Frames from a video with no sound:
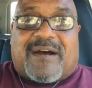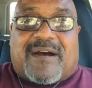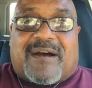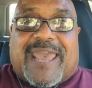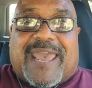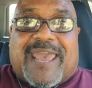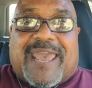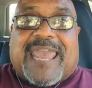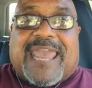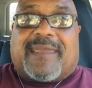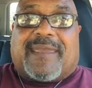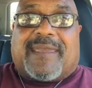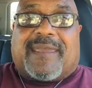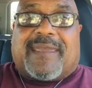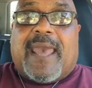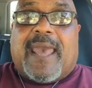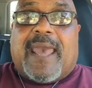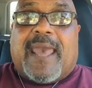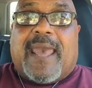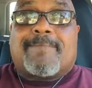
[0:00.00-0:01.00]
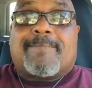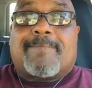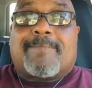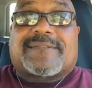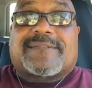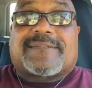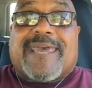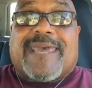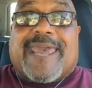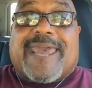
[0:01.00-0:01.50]
Amy, my
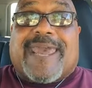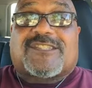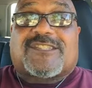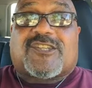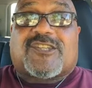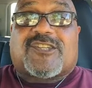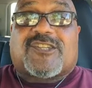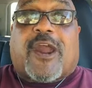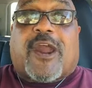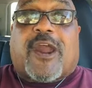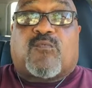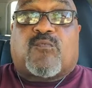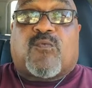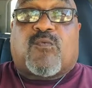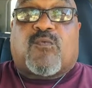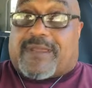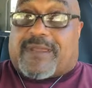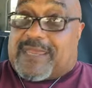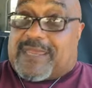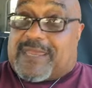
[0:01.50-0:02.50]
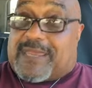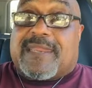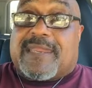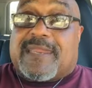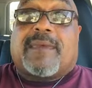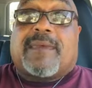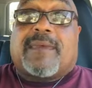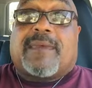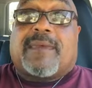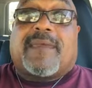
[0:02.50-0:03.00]
attacks are at work. Amen,
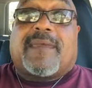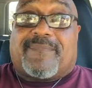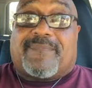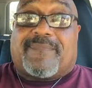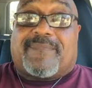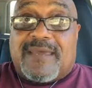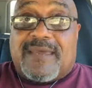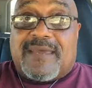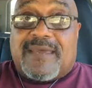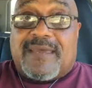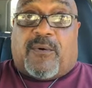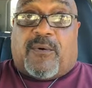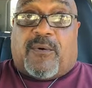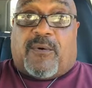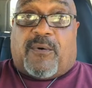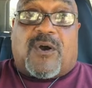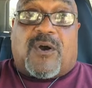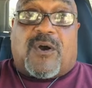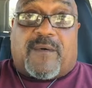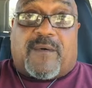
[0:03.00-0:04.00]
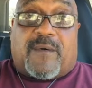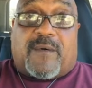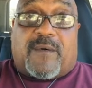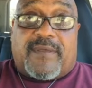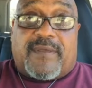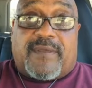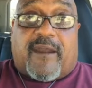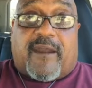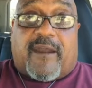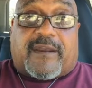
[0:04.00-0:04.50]
Amy. Now we know.
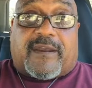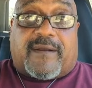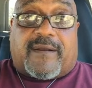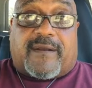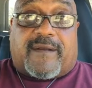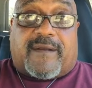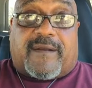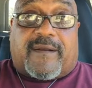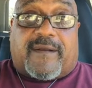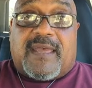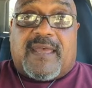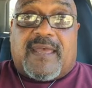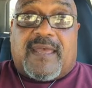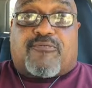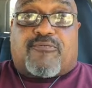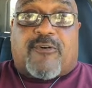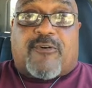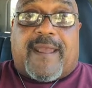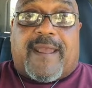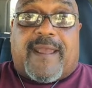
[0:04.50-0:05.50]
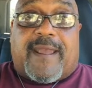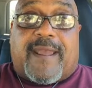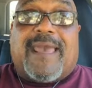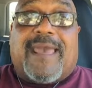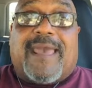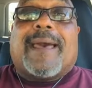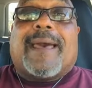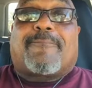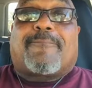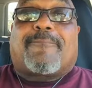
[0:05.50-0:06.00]
Erica, pray,
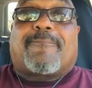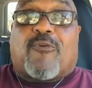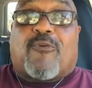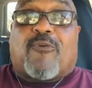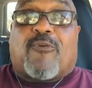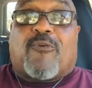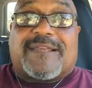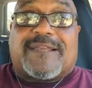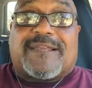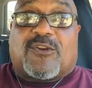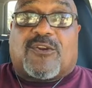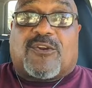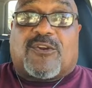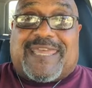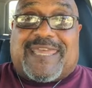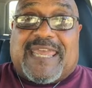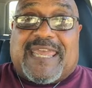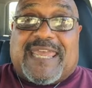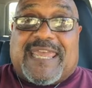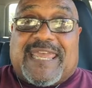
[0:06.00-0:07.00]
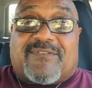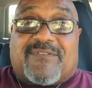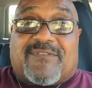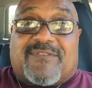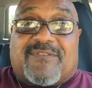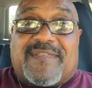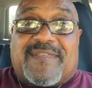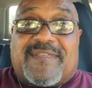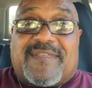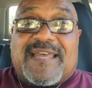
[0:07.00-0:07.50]
pray continually, even
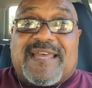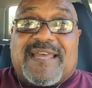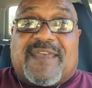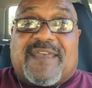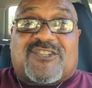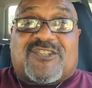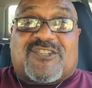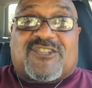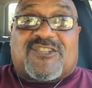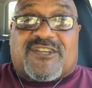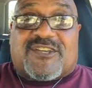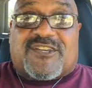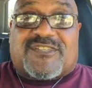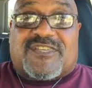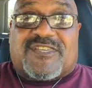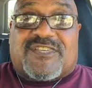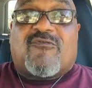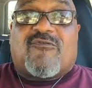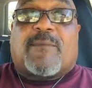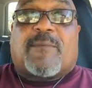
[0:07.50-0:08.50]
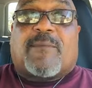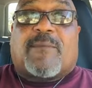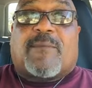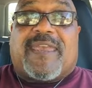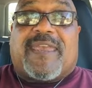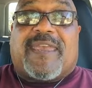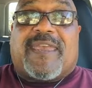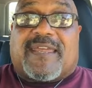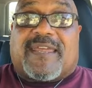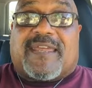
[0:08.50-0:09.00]
if it's just
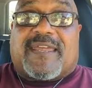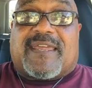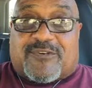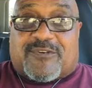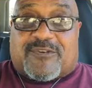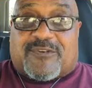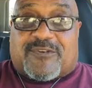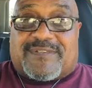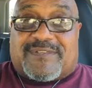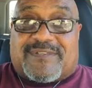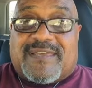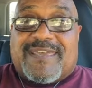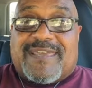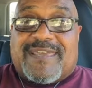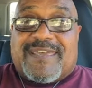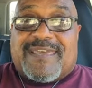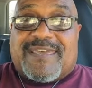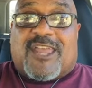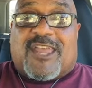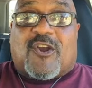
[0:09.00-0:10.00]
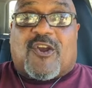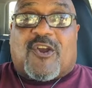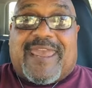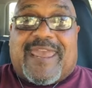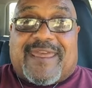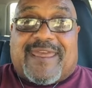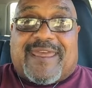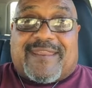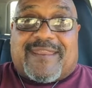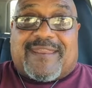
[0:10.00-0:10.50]
repeating a verse in your
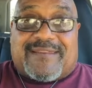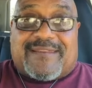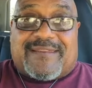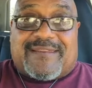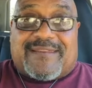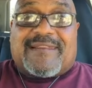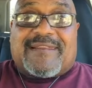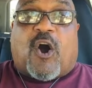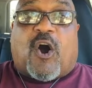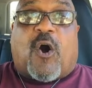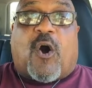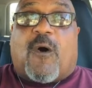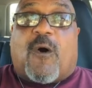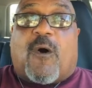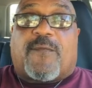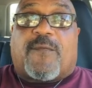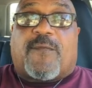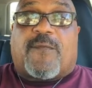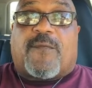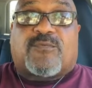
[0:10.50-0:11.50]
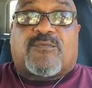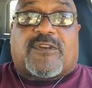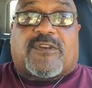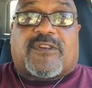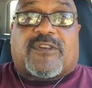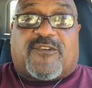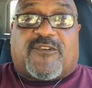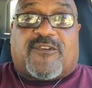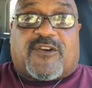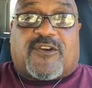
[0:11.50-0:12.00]
head, like all things work
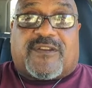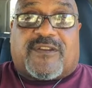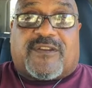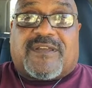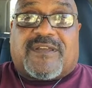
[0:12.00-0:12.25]
together for good.